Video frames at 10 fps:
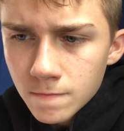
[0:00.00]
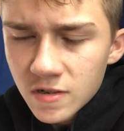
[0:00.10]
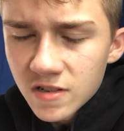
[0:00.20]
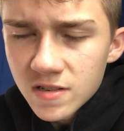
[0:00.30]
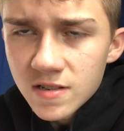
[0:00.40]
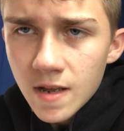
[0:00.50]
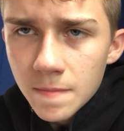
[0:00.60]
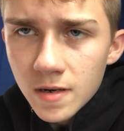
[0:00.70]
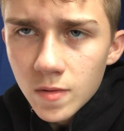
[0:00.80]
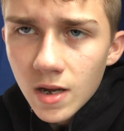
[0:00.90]
well, it's
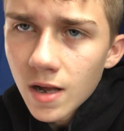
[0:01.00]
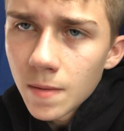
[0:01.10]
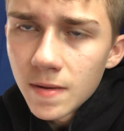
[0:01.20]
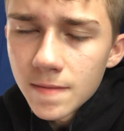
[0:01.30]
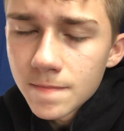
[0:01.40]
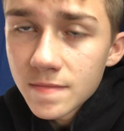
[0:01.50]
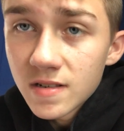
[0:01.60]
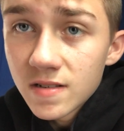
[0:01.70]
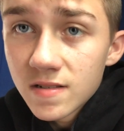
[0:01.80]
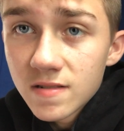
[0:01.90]
not been a while, but
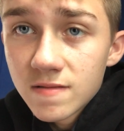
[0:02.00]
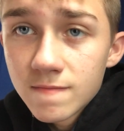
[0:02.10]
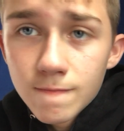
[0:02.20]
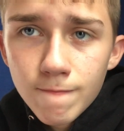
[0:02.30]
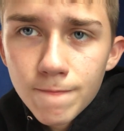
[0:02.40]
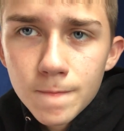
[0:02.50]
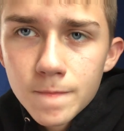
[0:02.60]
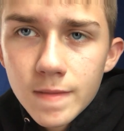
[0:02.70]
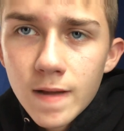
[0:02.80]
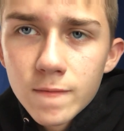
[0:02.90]

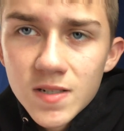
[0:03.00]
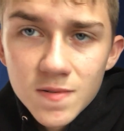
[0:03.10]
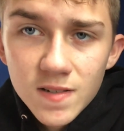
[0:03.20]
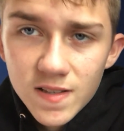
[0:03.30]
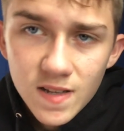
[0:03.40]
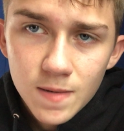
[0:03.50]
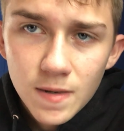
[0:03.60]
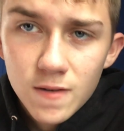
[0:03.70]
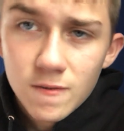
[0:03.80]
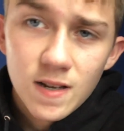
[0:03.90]
I wasn't really thinking
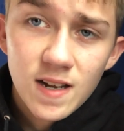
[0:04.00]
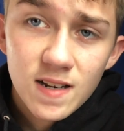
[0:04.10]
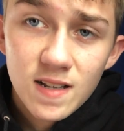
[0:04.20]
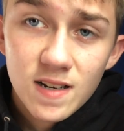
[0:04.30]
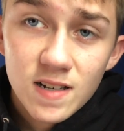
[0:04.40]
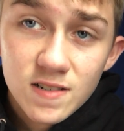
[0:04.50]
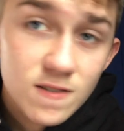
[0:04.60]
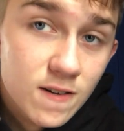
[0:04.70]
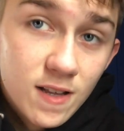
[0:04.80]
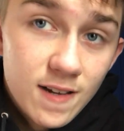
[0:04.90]
about it when I had it in. I
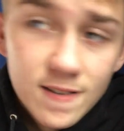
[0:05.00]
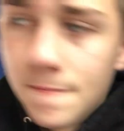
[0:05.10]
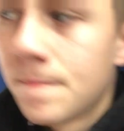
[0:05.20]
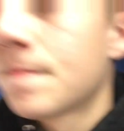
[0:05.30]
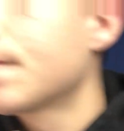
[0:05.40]
just knew I liked it.